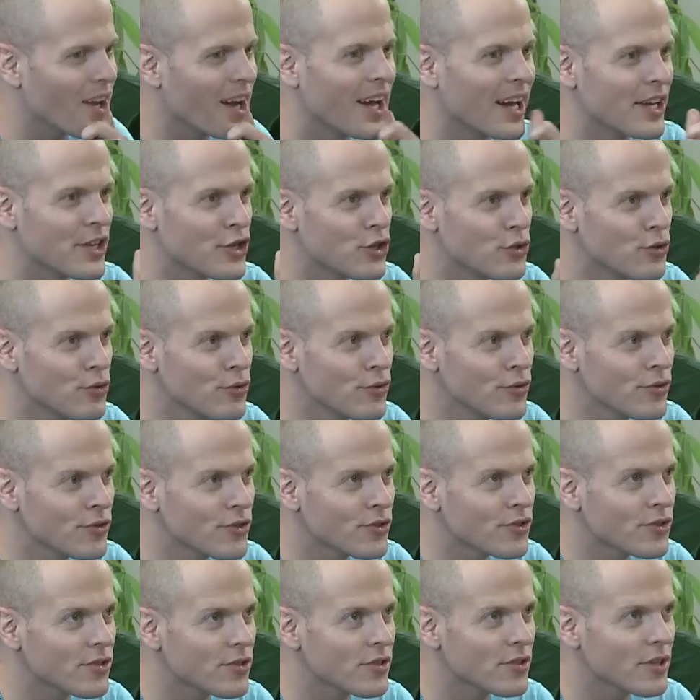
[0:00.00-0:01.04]
I
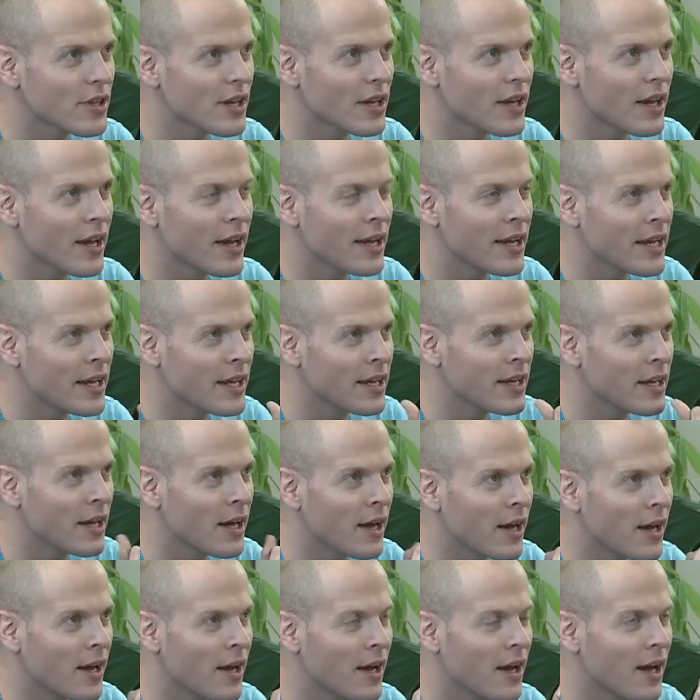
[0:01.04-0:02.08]
used a
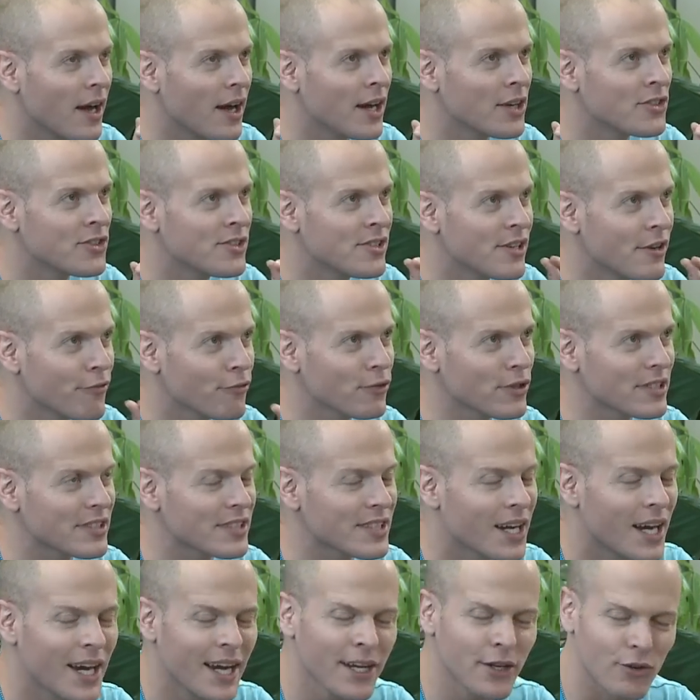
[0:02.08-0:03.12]
uh, a different
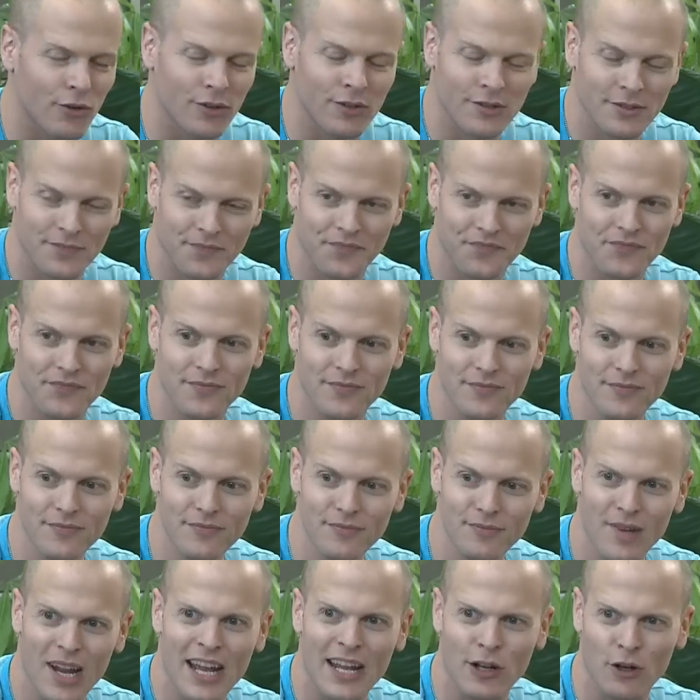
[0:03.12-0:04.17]
title.
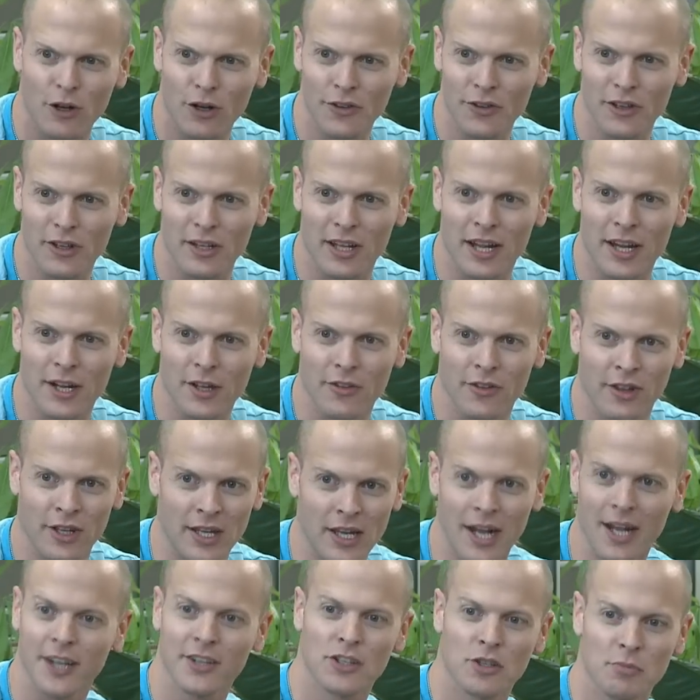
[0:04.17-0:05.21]
I called it like the
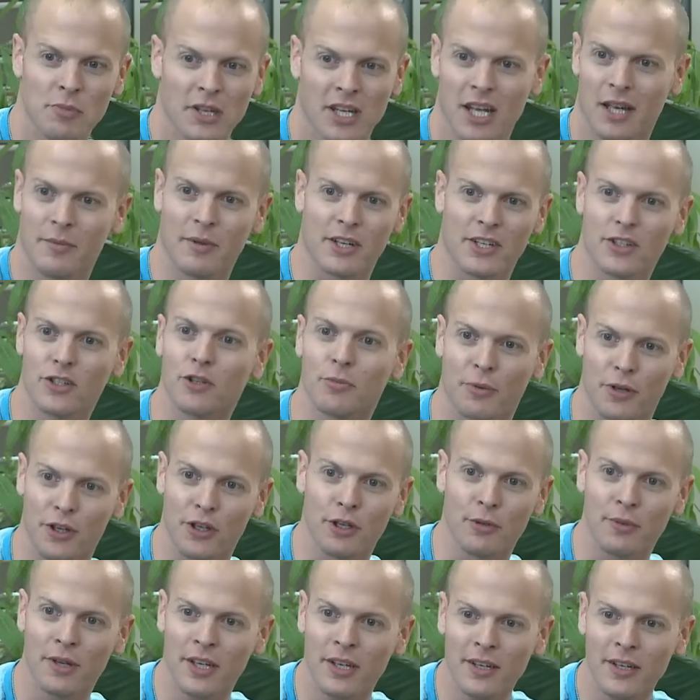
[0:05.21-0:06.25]
guide to becoming
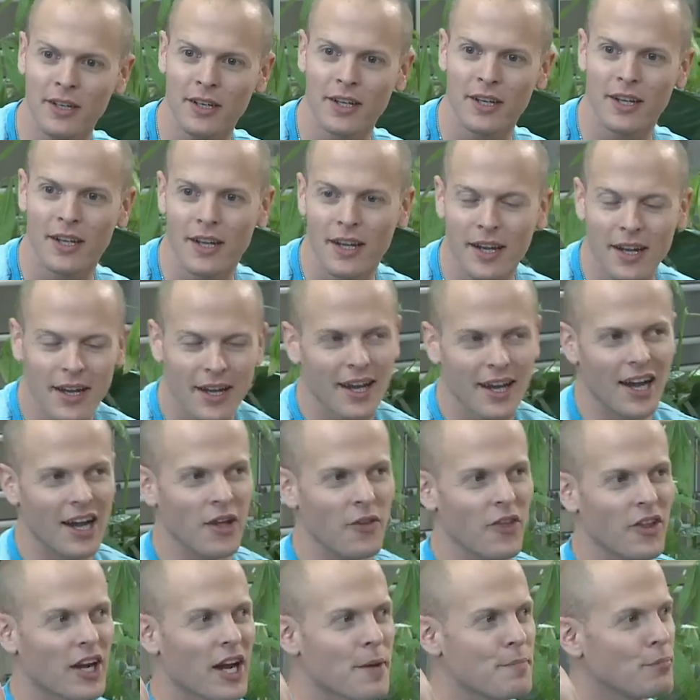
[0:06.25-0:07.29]
superhuman. Right
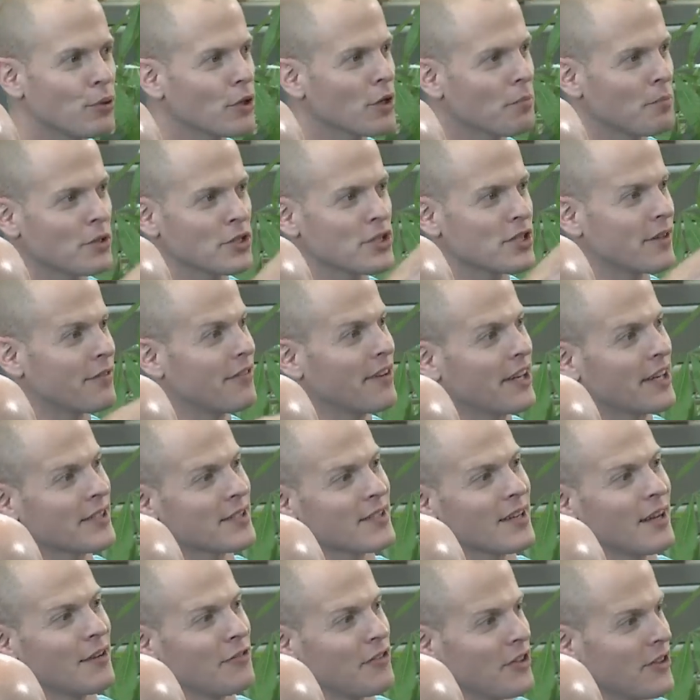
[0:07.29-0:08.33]
and then I put a bunch of fake
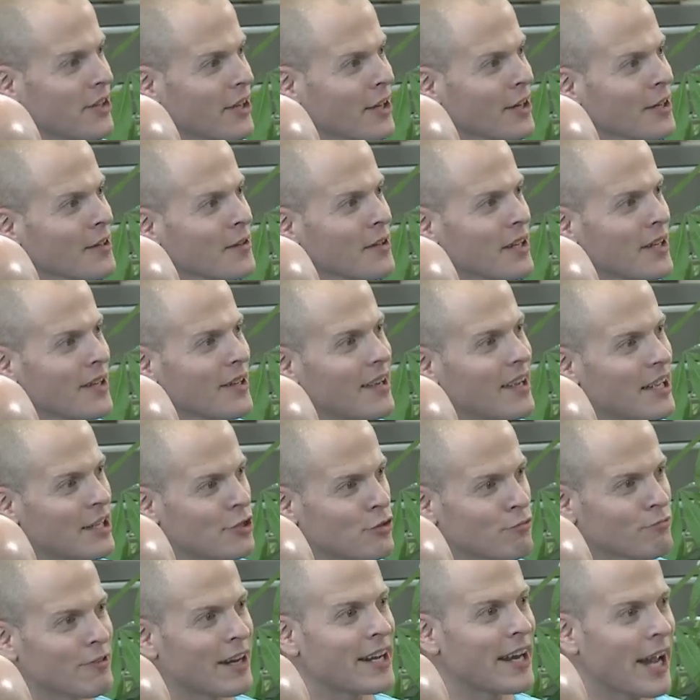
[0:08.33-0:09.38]
stuff in there
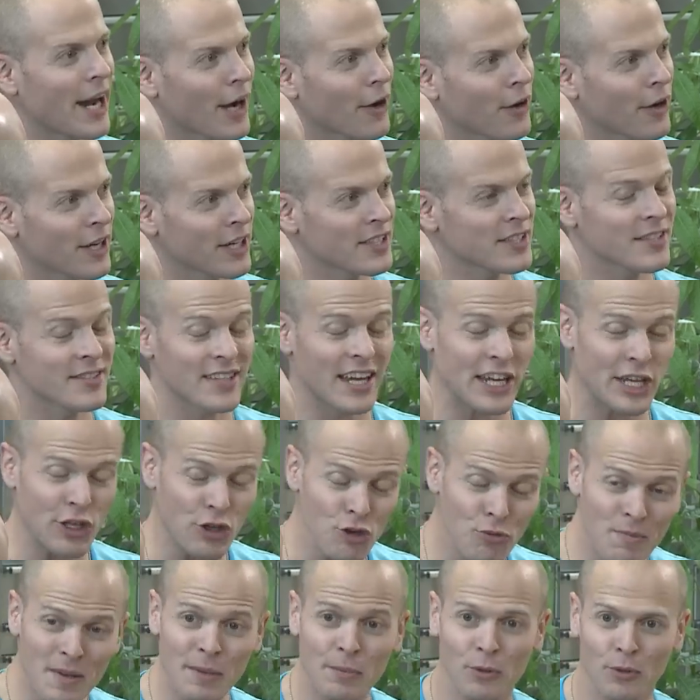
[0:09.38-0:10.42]
as red herrings because I
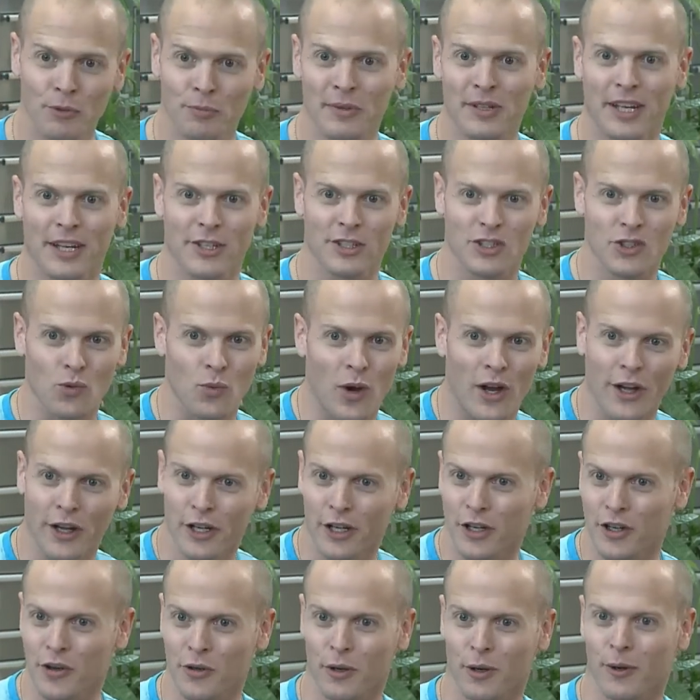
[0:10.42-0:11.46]
knew people would be like
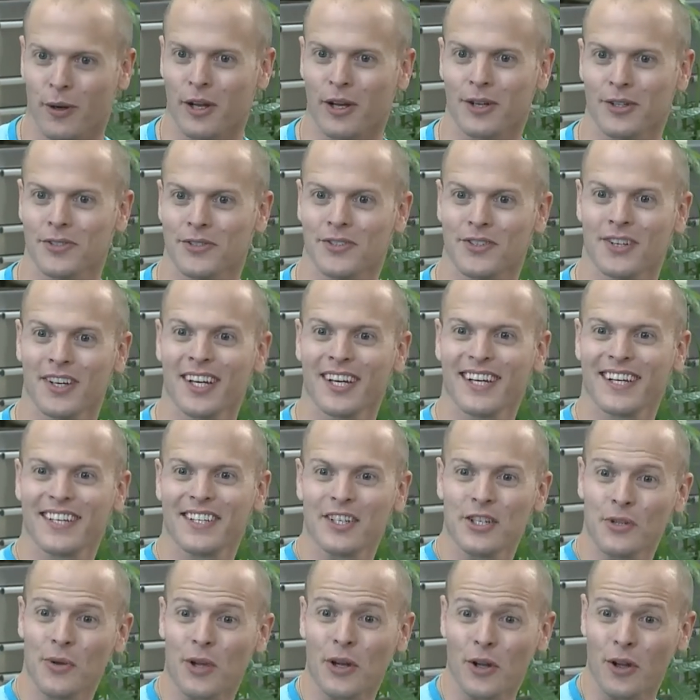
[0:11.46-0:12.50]
squatting on URLs,
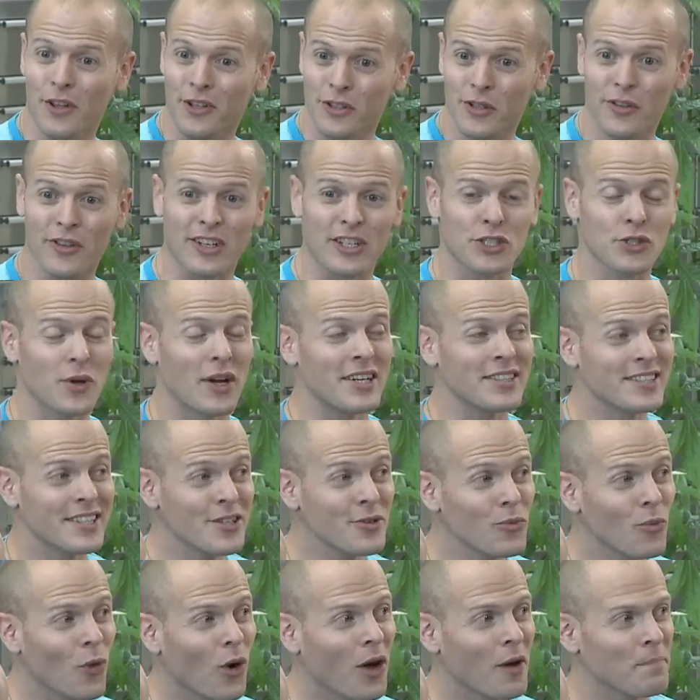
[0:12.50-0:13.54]
right, right. doing all these other yeah, things. So I
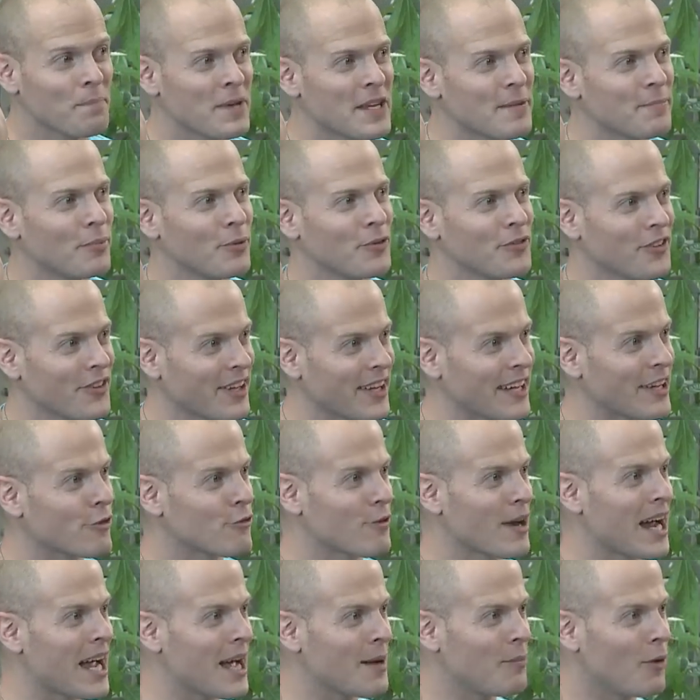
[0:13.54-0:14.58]
didn't want off. people to like
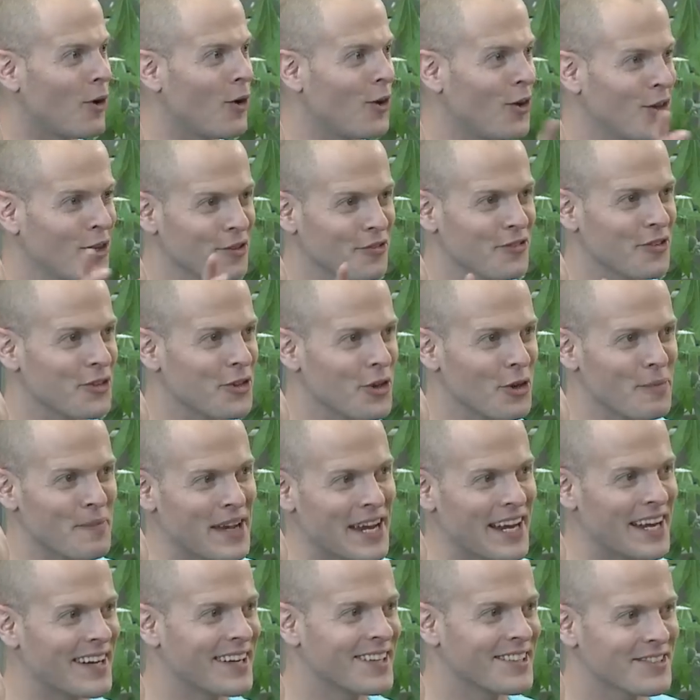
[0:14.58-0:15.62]
grab all of the
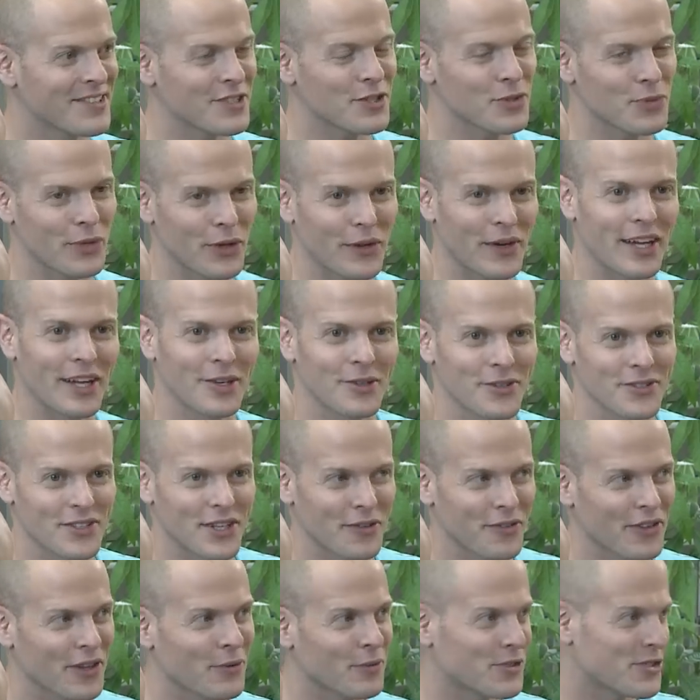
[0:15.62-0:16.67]
domains and Twitter handles and
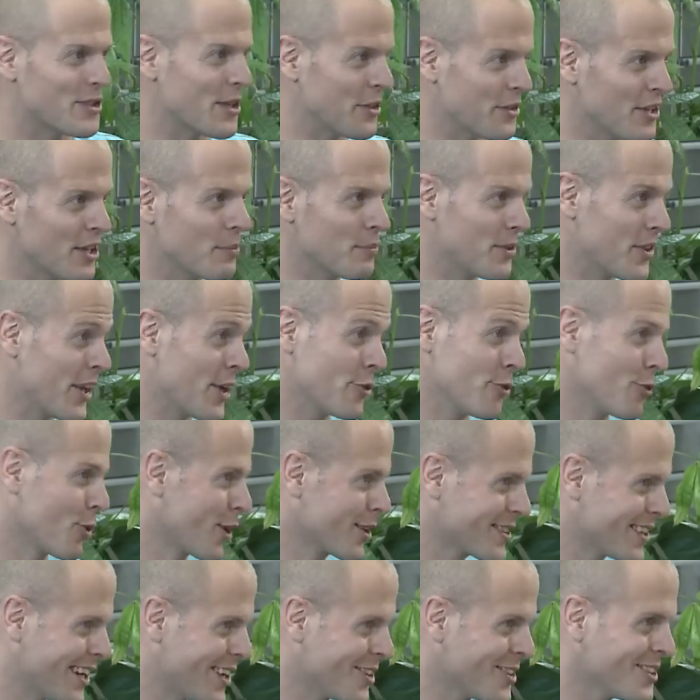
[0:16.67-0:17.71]
everything, which they did, but they had the
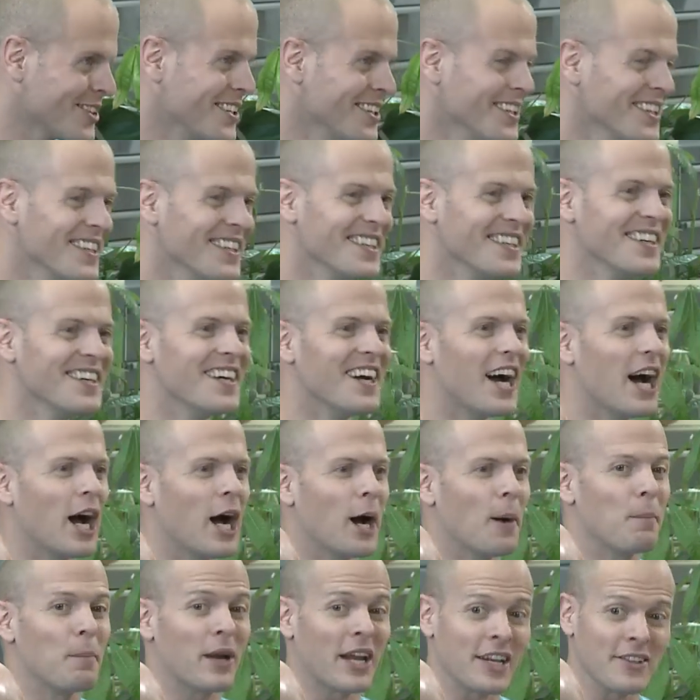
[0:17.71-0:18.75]
wrong title. Right.
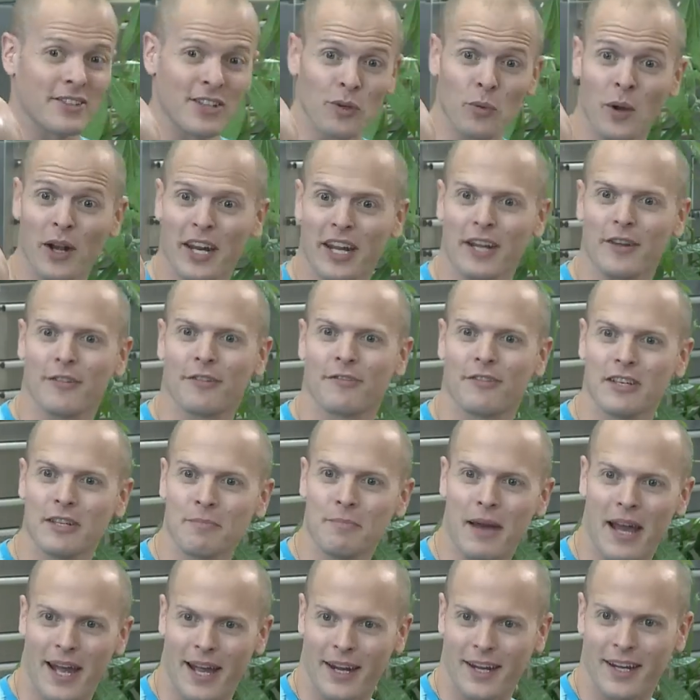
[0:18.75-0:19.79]
Uh, but I did want to get
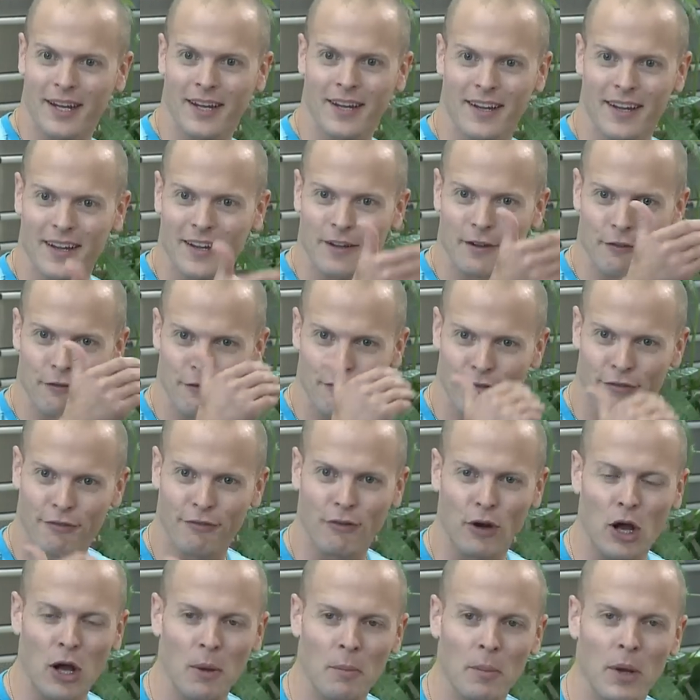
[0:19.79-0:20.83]
feedback
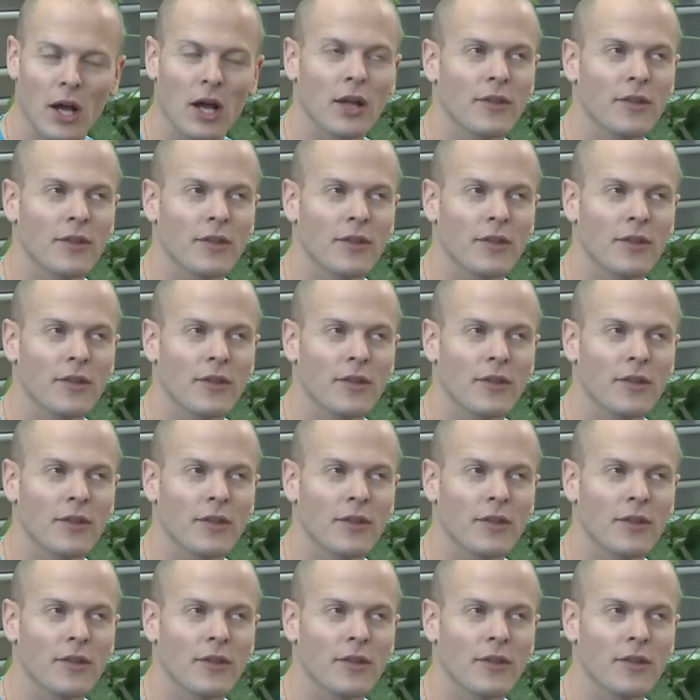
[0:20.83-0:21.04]
from.